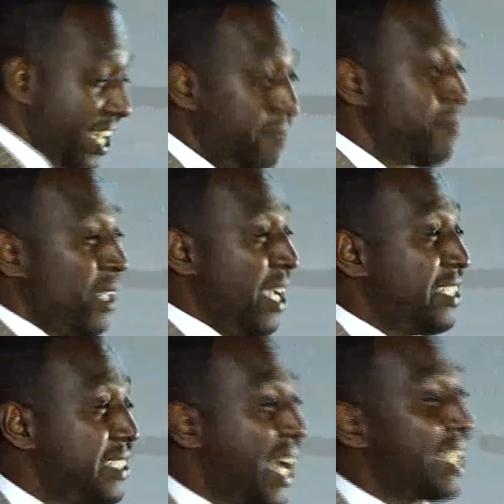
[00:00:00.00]
saying
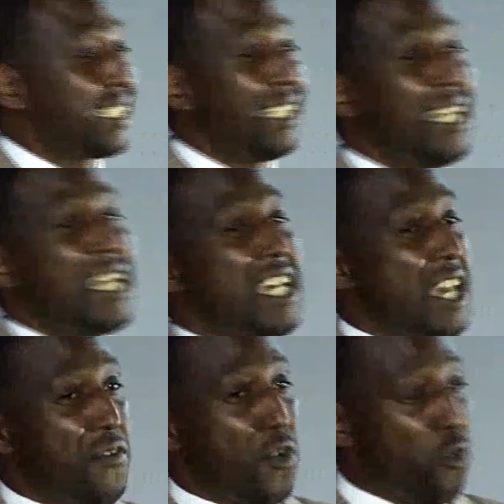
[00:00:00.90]
is that
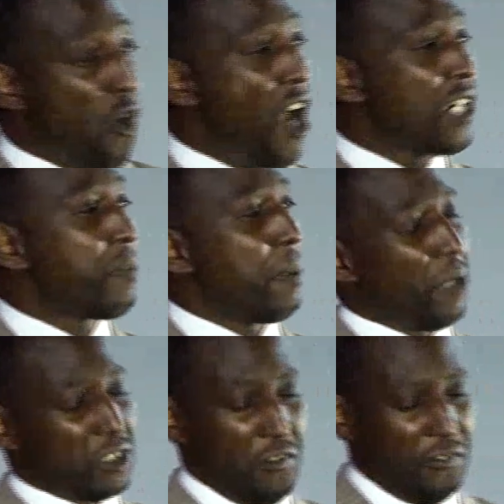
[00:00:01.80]
if you want
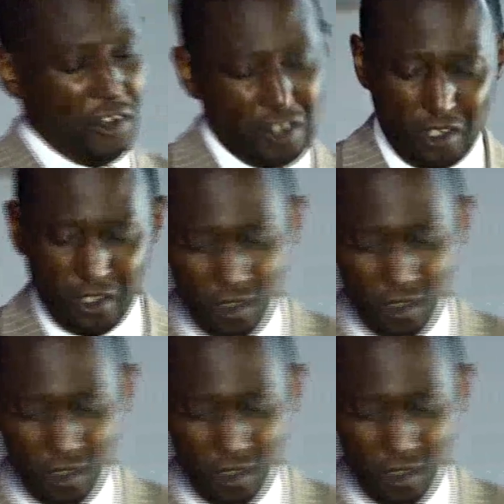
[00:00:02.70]
people to follow